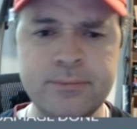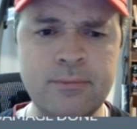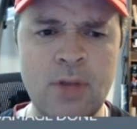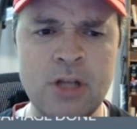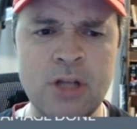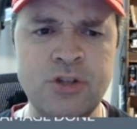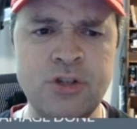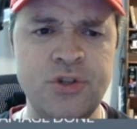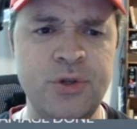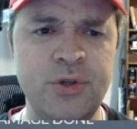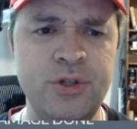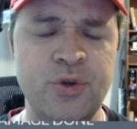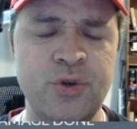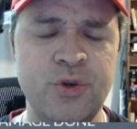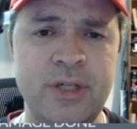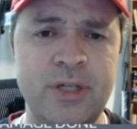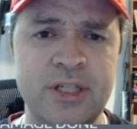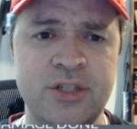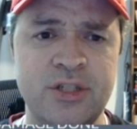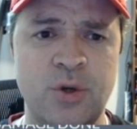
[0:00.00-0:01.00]
So you can
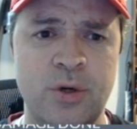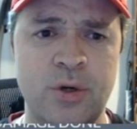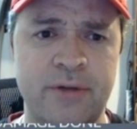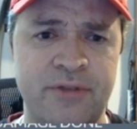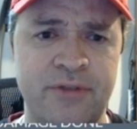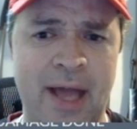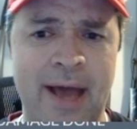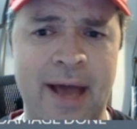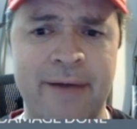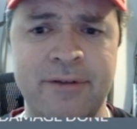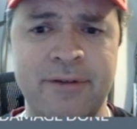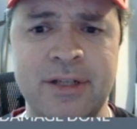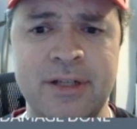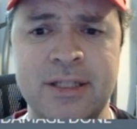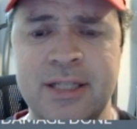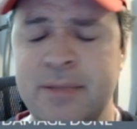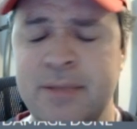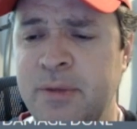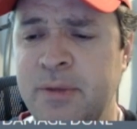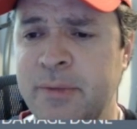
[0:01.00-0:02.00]
join Discord if you haven't
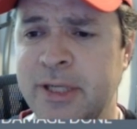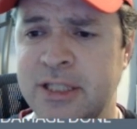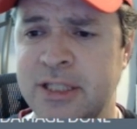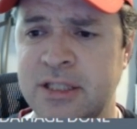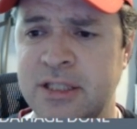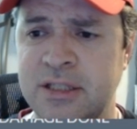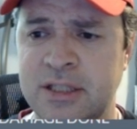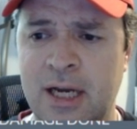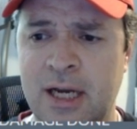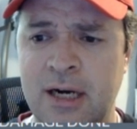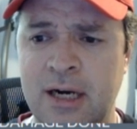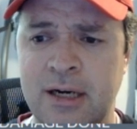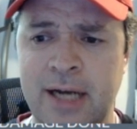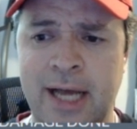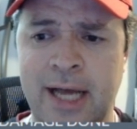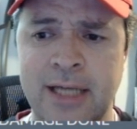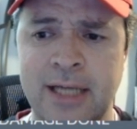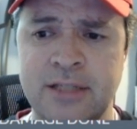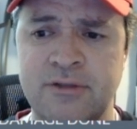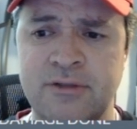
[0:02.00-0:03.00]
and send me a message there and
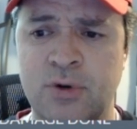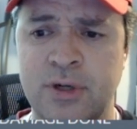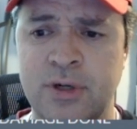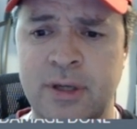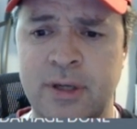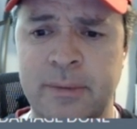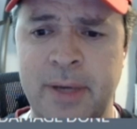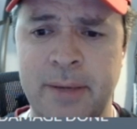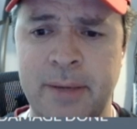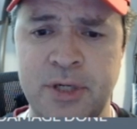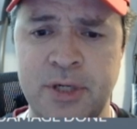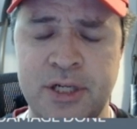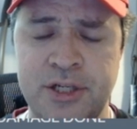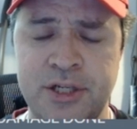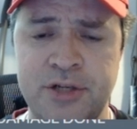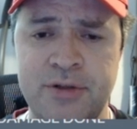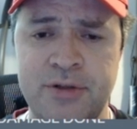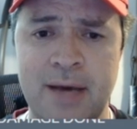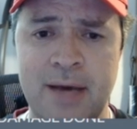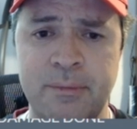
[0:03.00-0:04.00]
ask for it, and I'm happy to
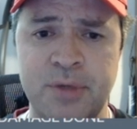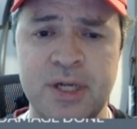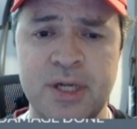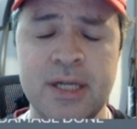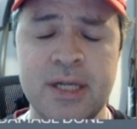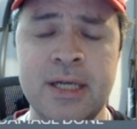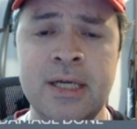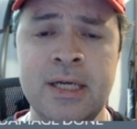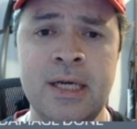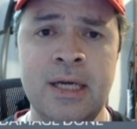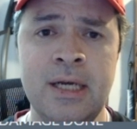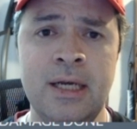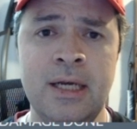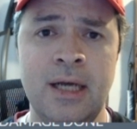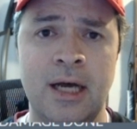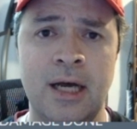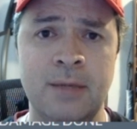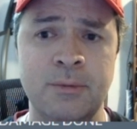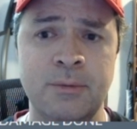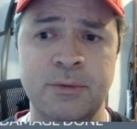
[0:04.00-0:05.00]
do that. But
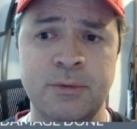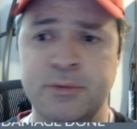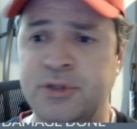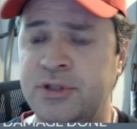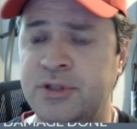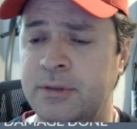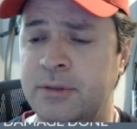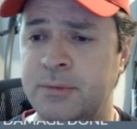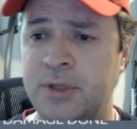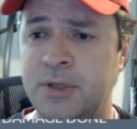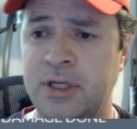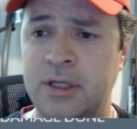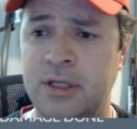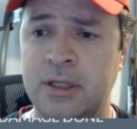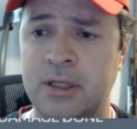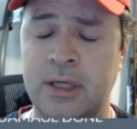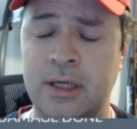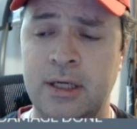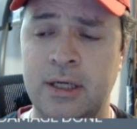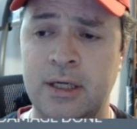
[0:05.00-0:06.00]
I'm going
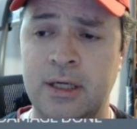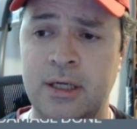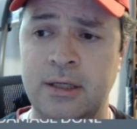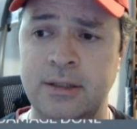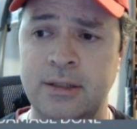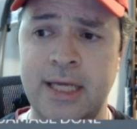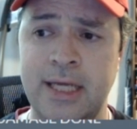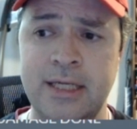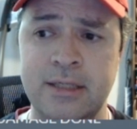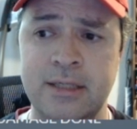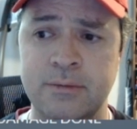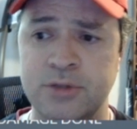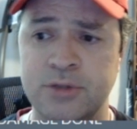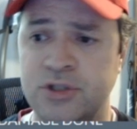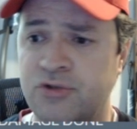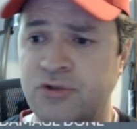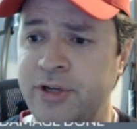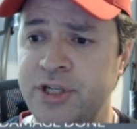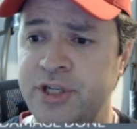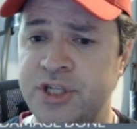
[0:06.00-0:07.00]
to take some
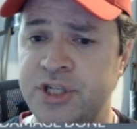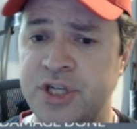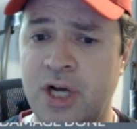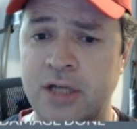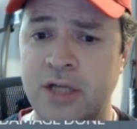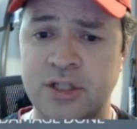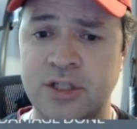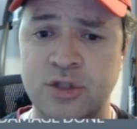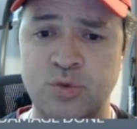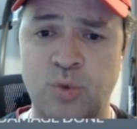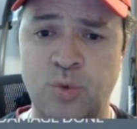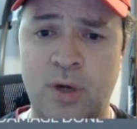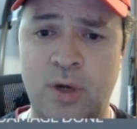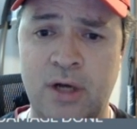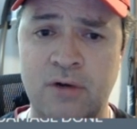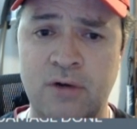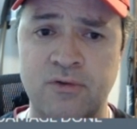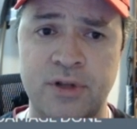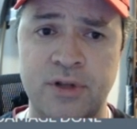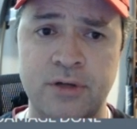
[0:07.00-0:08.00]
screenshots as
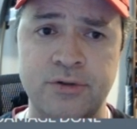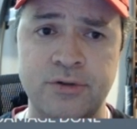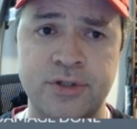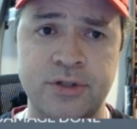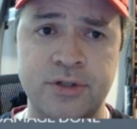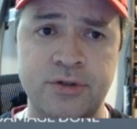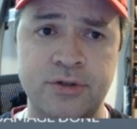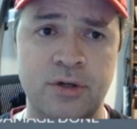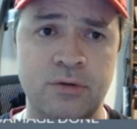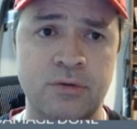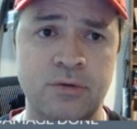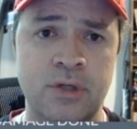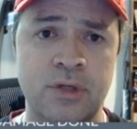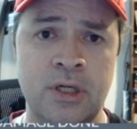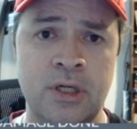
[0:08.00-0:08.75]
well for those who don't